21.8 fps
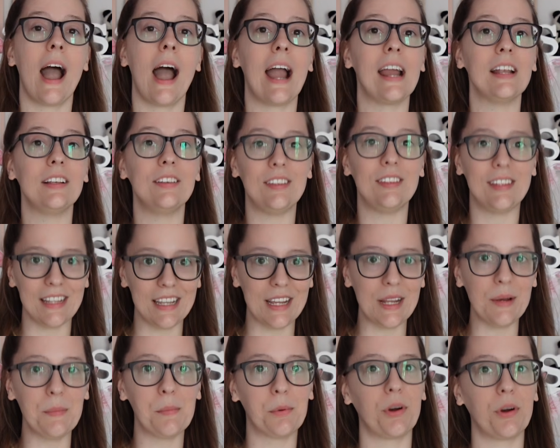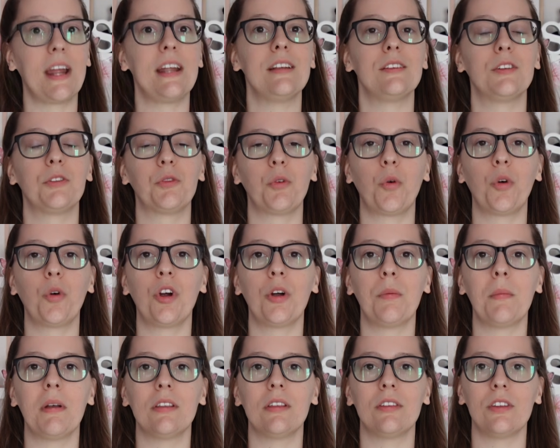I did
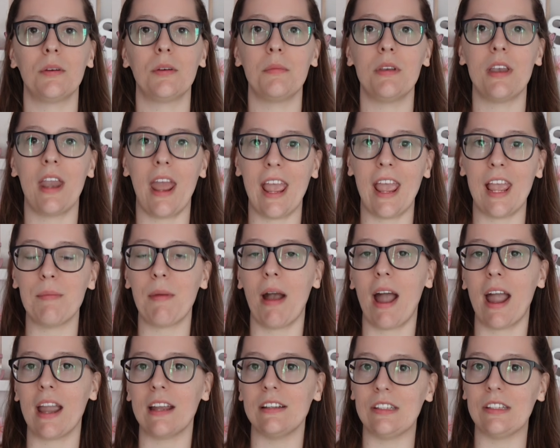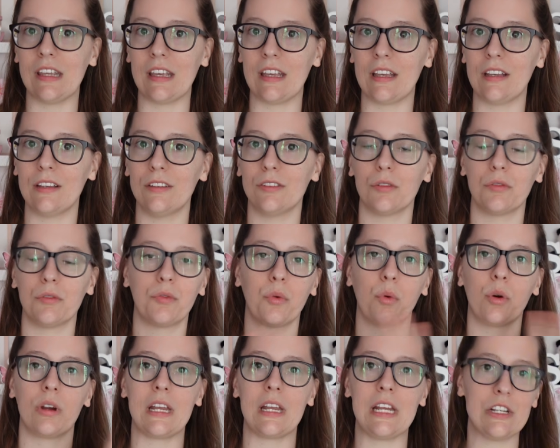brainstorm some name ideas
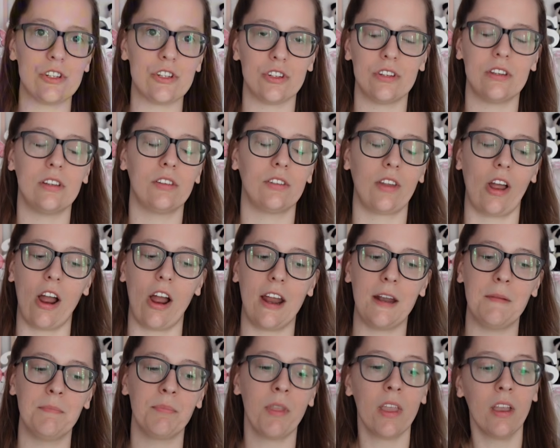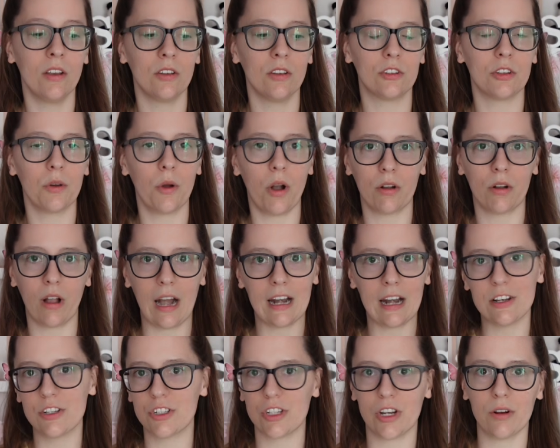for each design, so I'll
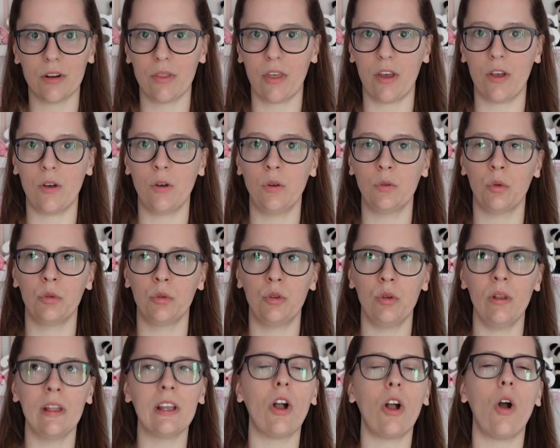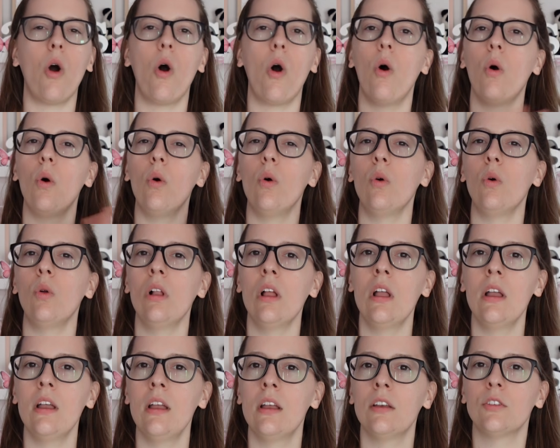kind of share those. We'll do like a
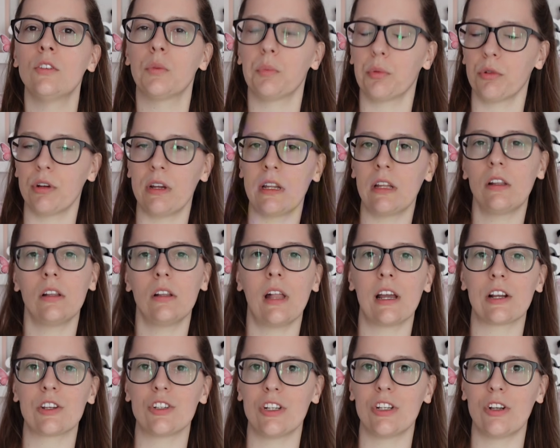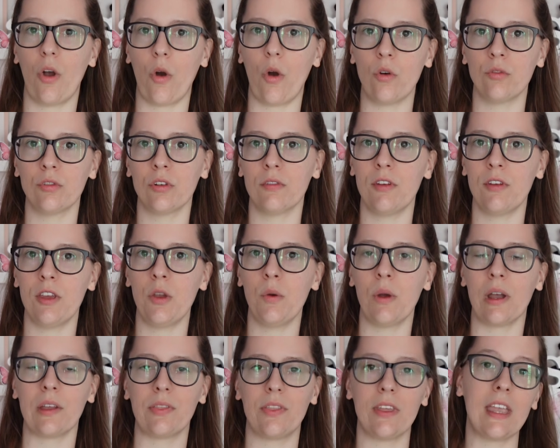whole spring collection
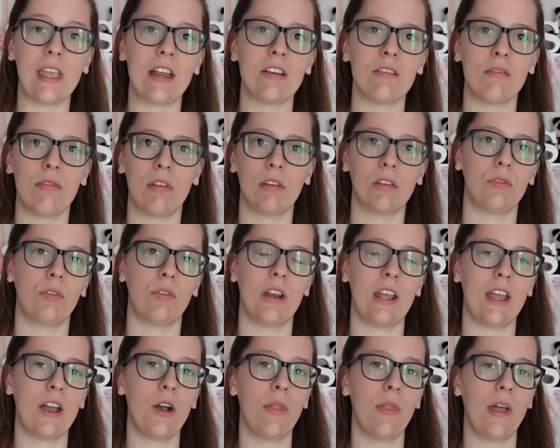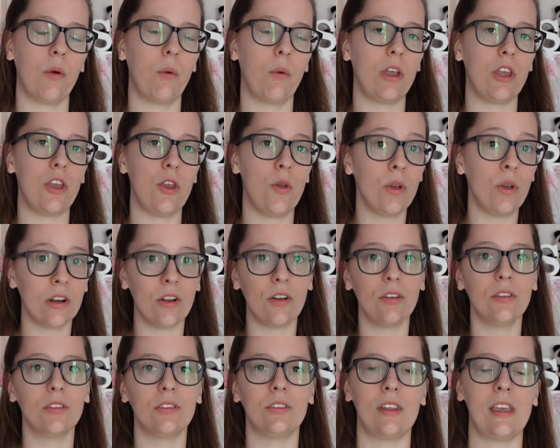overview at the end of this video. That way you can
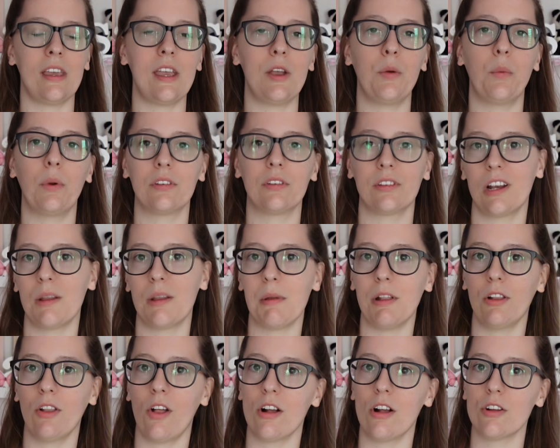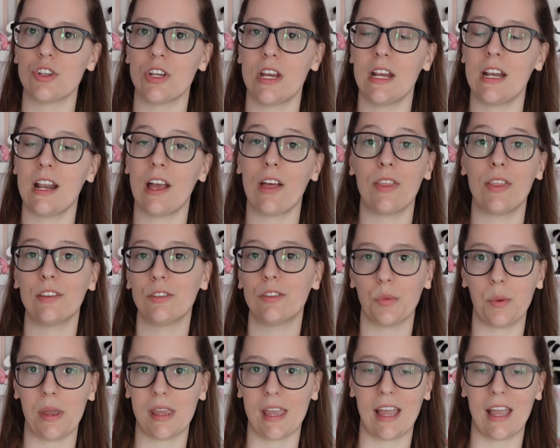all see what's going to be launching
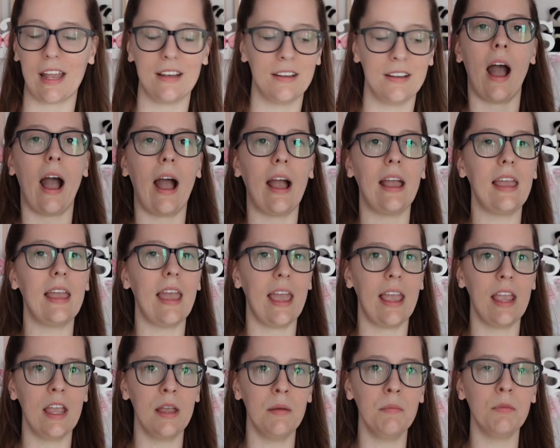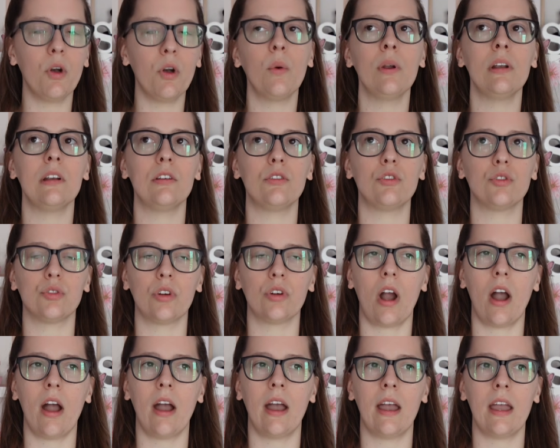this weekend. I am going to
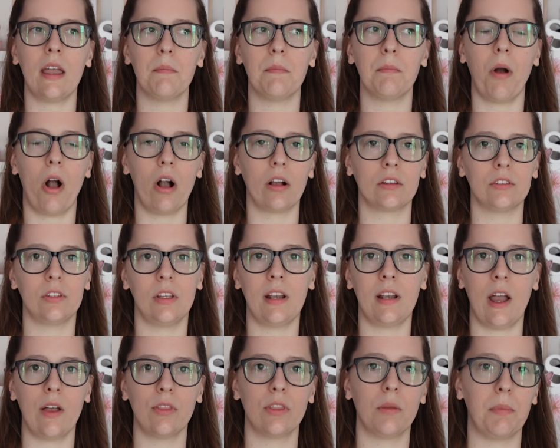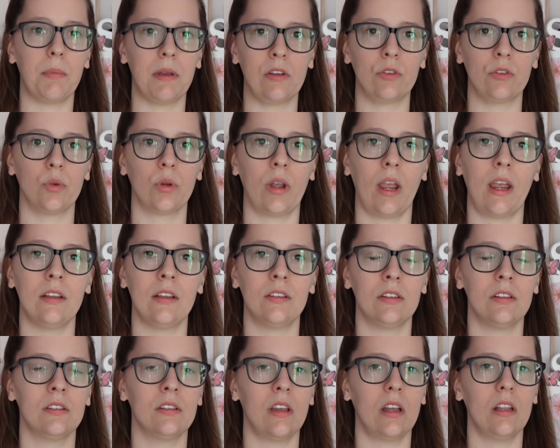try boxing out the pencil
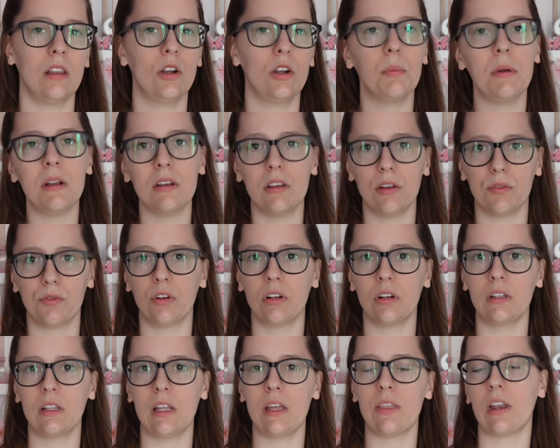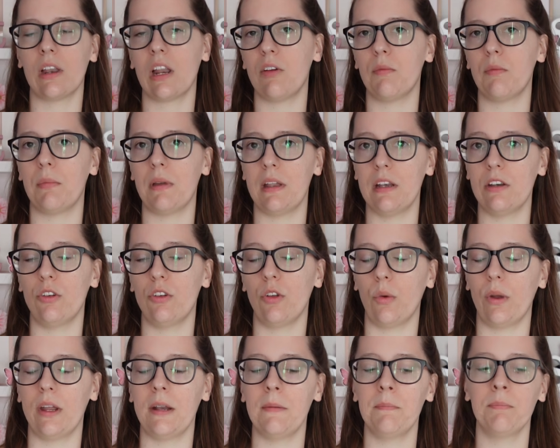cases a little bit differently than I've been
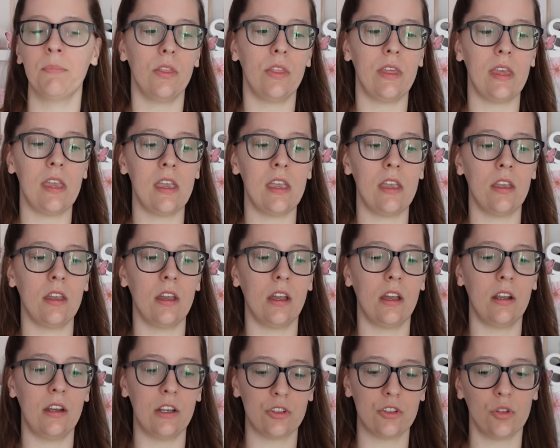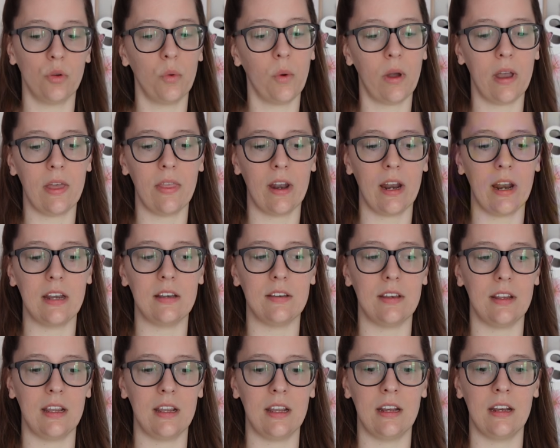doing. The initial way that I
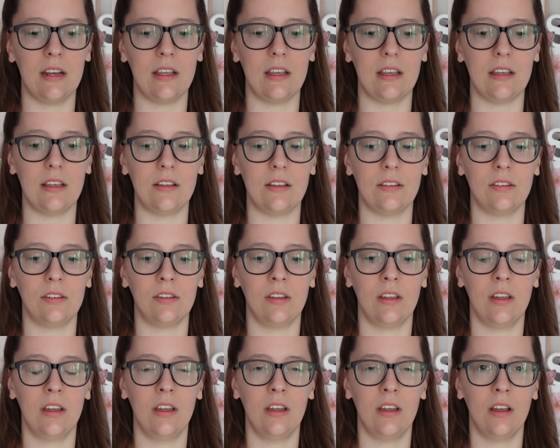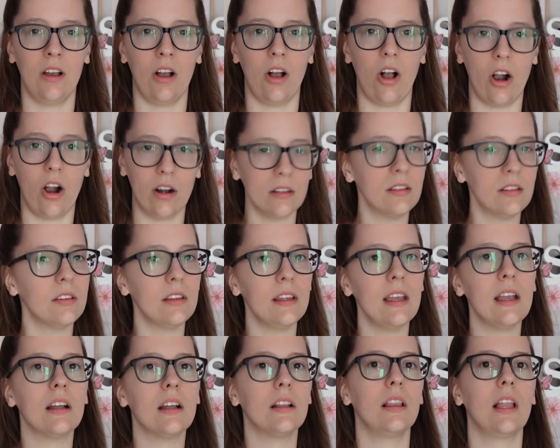did is
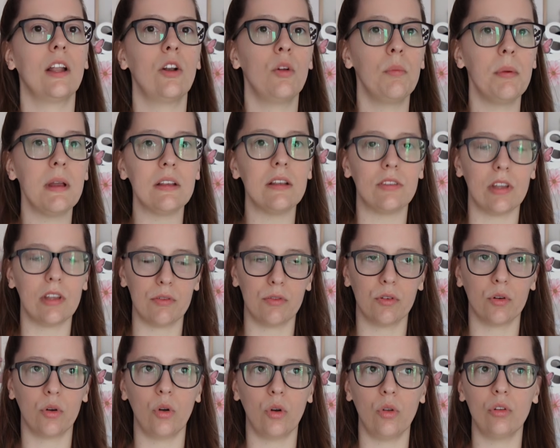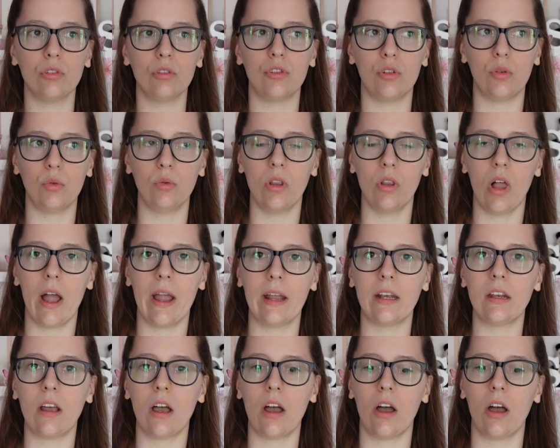honestly a little bit difficult to
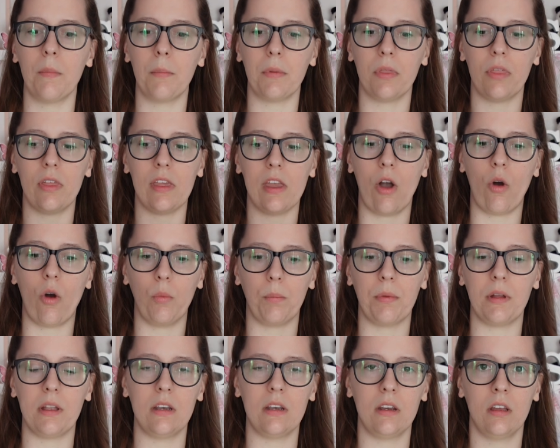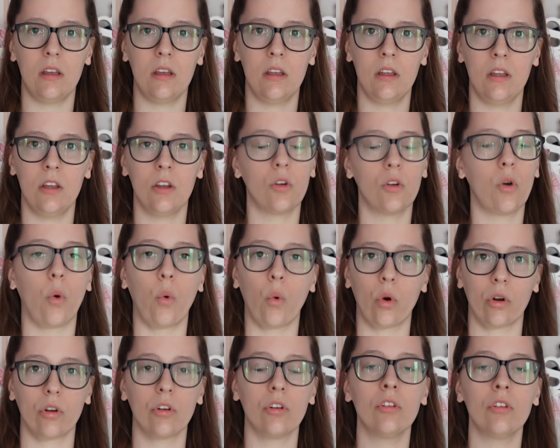line up the open
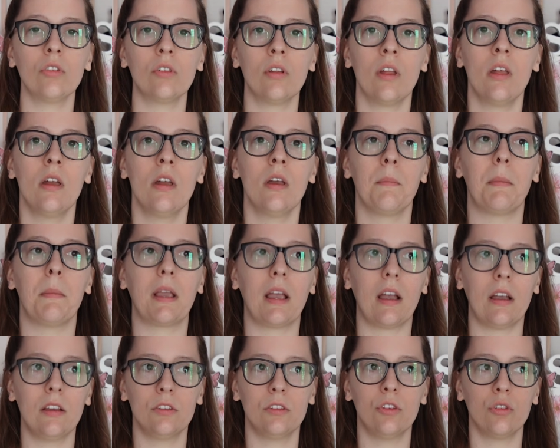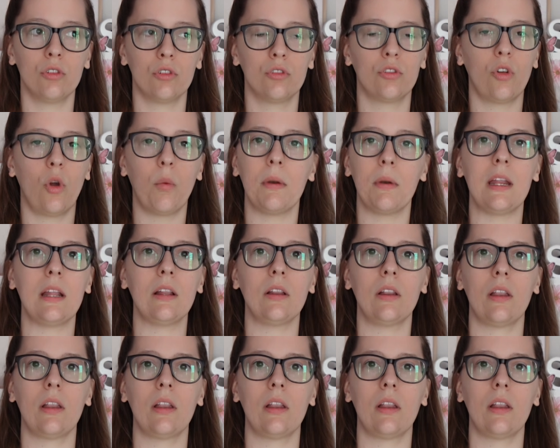corners because there's so many